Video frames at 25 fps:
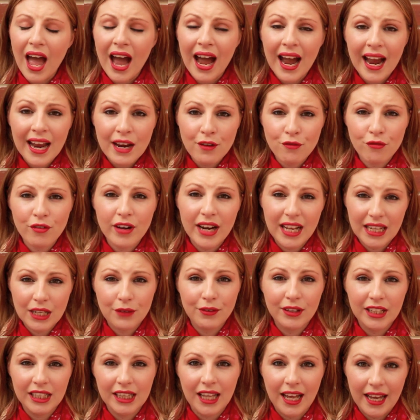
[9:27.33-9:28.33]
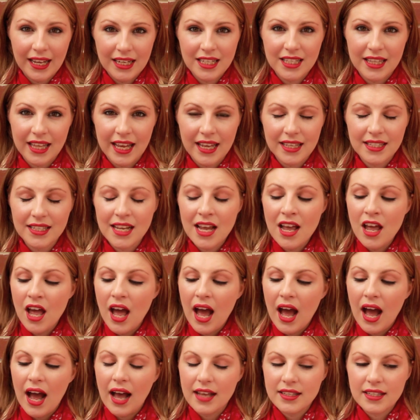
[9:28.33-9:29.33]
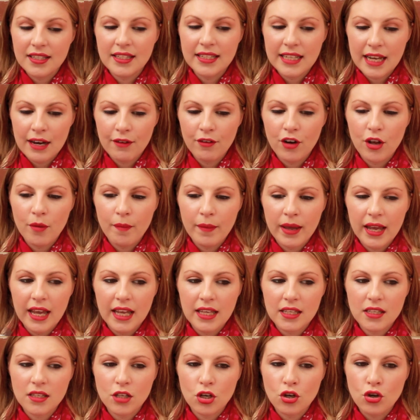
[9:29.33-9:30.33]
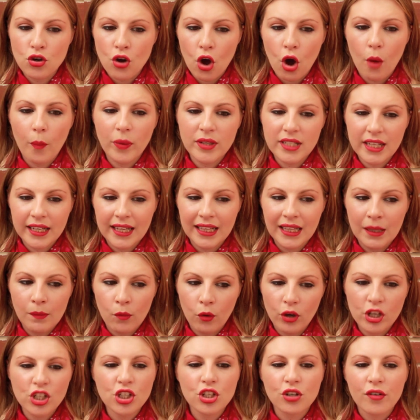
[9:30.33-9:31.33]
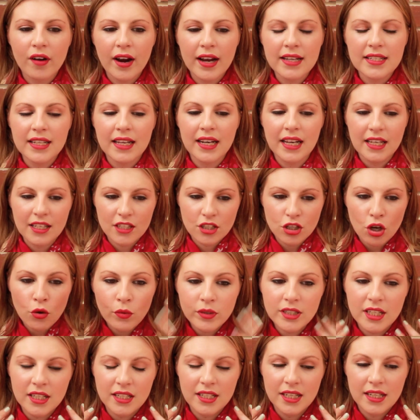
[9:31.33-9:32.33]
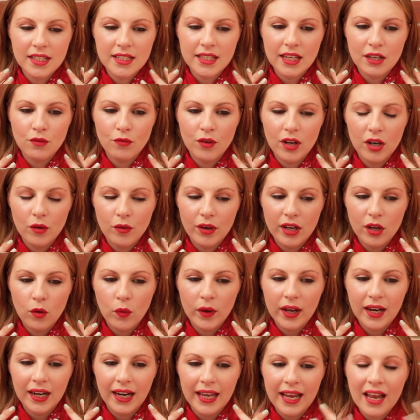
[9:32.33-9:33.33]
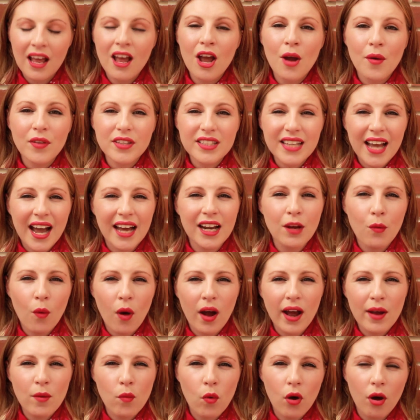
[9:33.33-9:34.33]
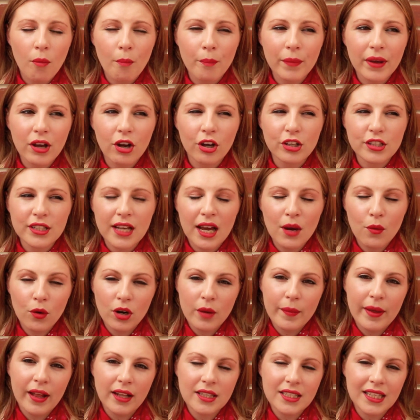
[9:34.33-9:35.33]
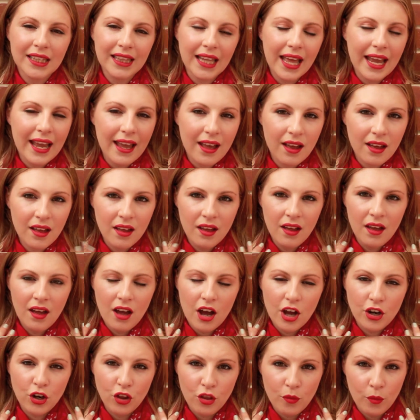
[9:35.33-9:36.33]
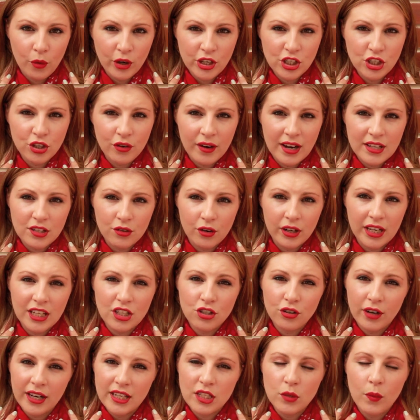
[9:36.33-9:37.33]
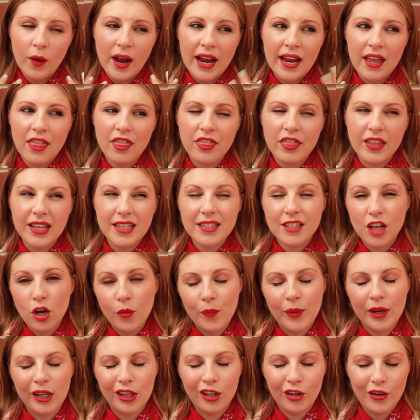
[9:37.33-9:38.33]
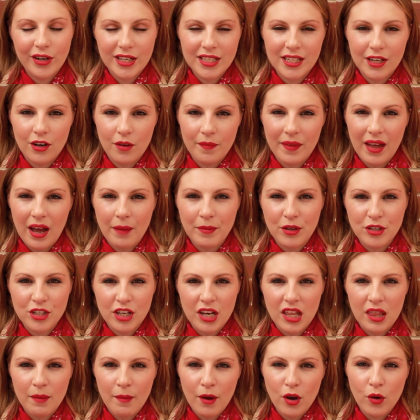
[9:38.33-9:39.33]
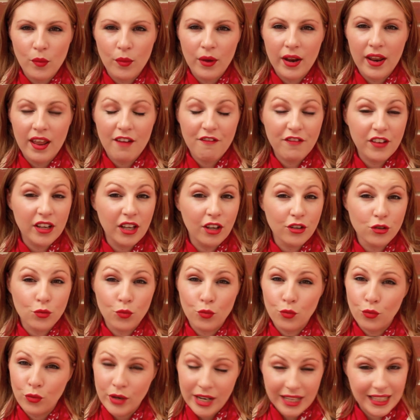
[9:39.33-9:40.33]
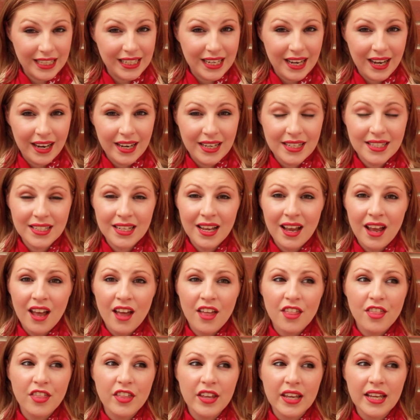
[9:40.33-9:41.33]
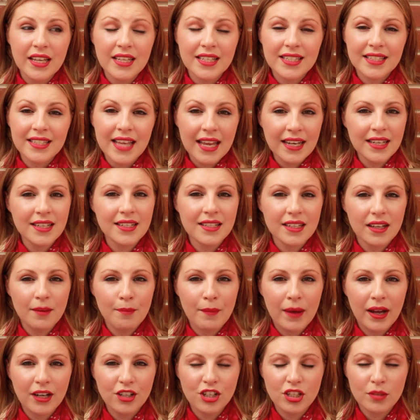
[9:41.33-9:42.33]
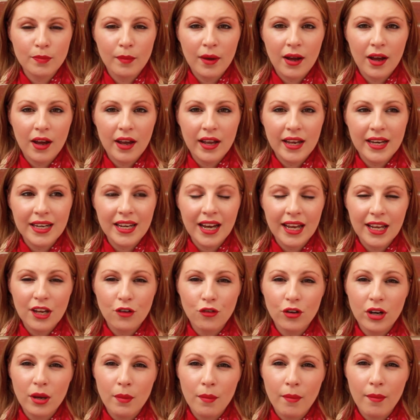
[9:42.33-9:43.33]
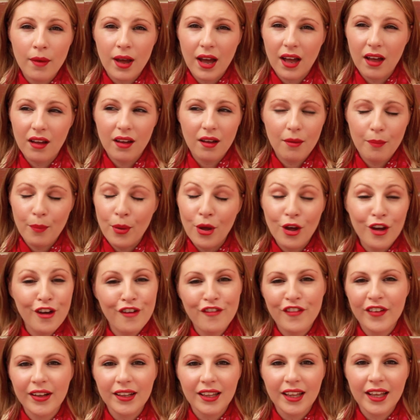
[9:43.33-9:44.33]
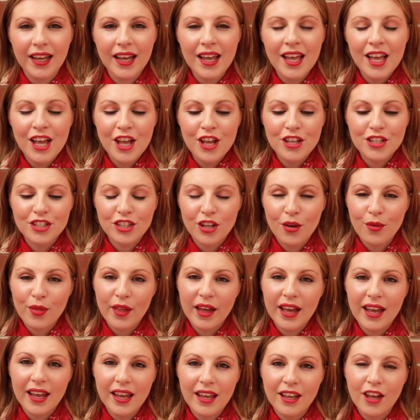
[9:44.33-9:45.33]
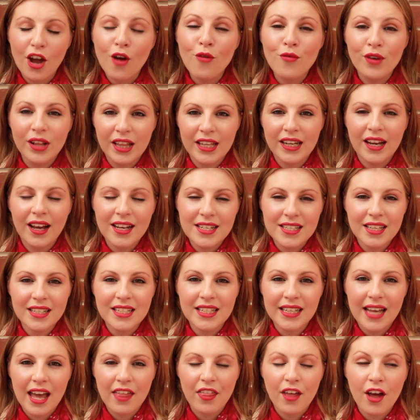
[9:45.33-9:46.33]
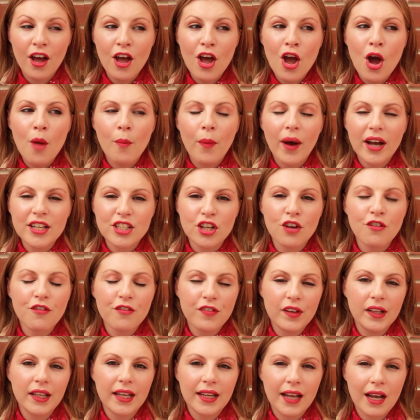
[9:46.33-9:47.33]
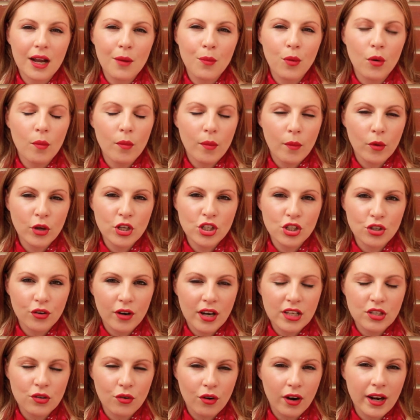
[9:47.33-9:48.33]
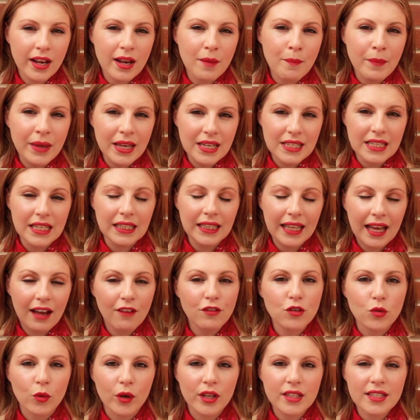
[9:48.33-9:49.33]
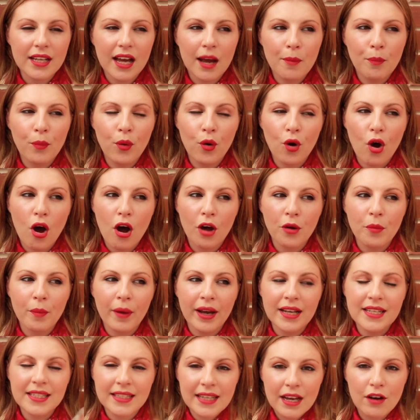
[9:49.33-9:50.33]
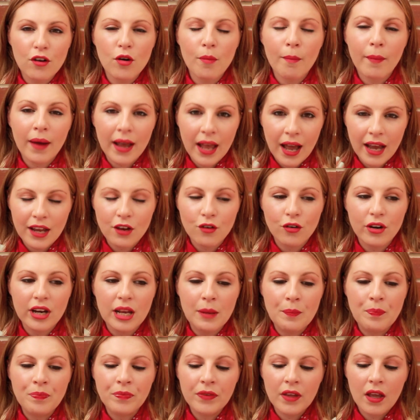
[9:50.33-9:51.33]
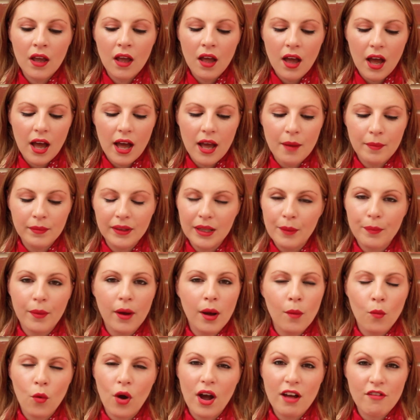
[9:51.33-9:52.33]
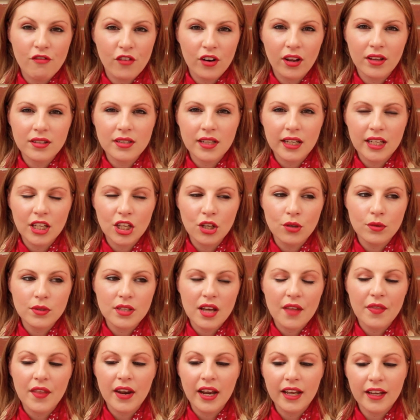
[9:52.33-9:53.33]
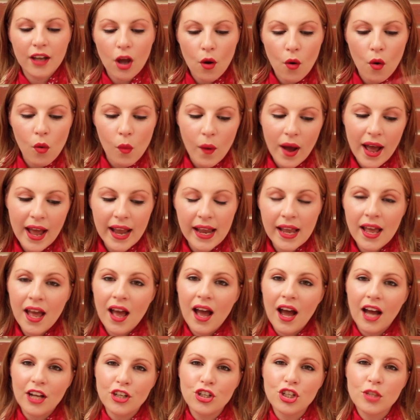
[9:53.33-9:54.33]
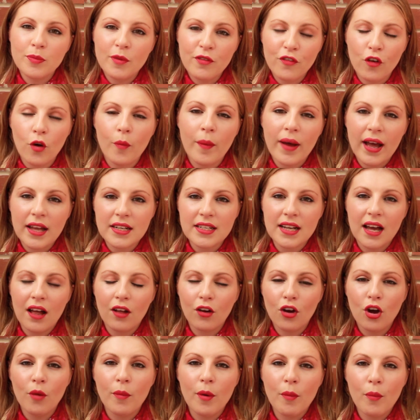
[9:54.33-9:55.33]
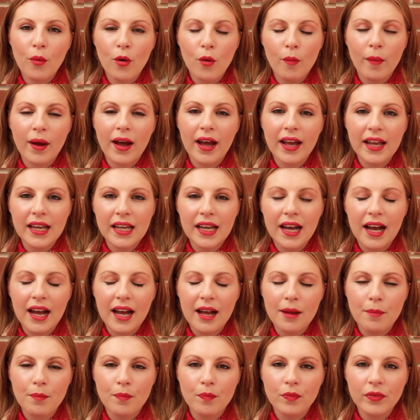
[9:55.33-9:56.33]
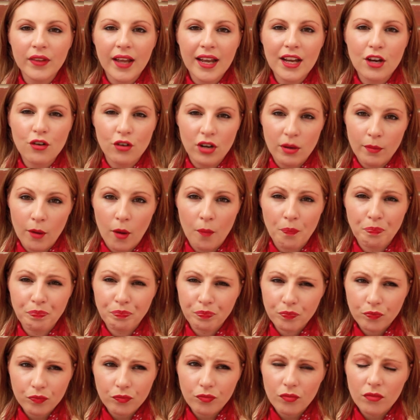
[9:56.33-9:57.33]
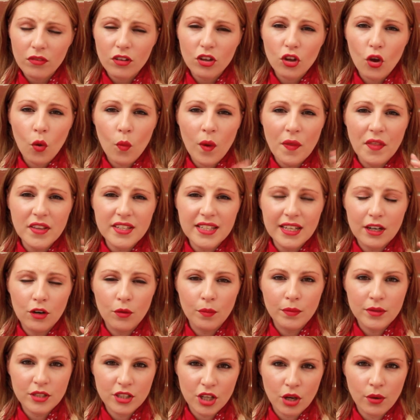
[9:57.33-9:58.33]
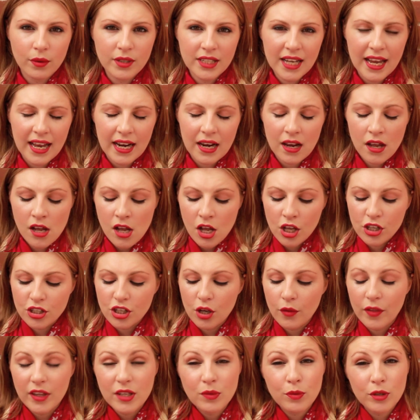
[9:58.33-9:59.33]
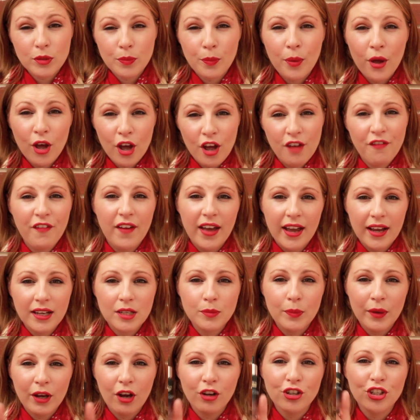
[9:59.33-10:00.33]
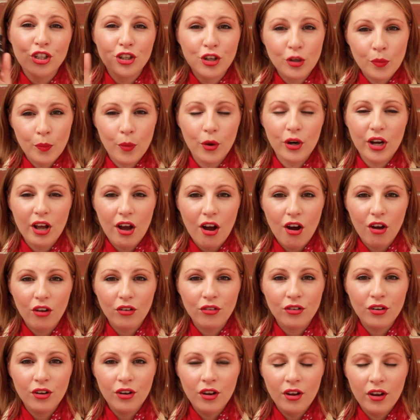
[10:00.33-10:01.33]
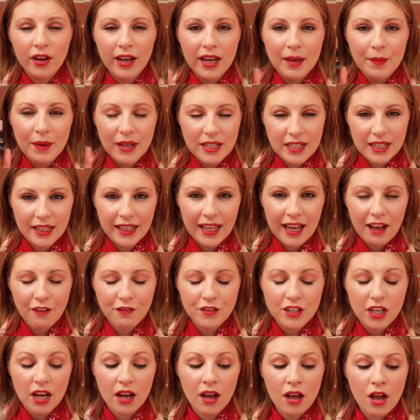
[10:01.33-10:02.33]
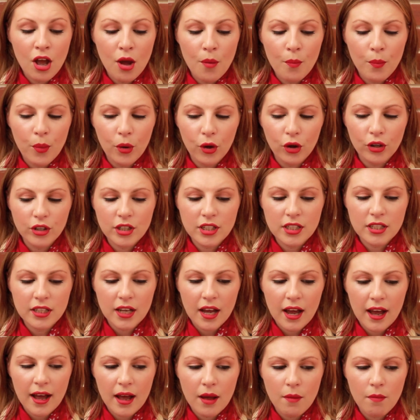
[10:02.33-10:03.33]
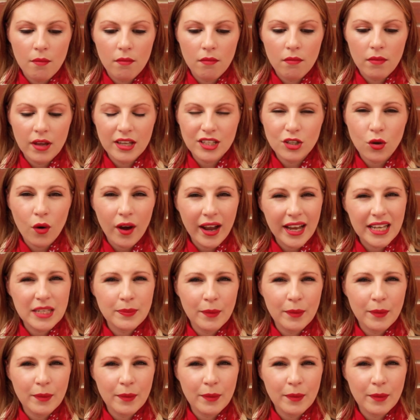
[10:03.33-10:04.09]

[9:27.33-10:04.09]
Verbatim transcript: I really, really liked this. As serum, it's not particularly moisturising, it soaks into your skin really, really quickly. It's kind of what I want because I want to be able to layer another moisturiser on it straight away. The Soap and Glory serum that I'm using at the moment feels really nice. The scent matches my night cream perfectly, so they go really nicely together, but I don't feel like I can put my moisturiser on immediately afterwards. I put on my serum, my eye cream, um, lip balm, whatever else I use, and then I go away, and just before bed, I'll come and put my um, night cream on when the serum's soaked in. So this was perfect because you could put it on immediately after. But um, it's quite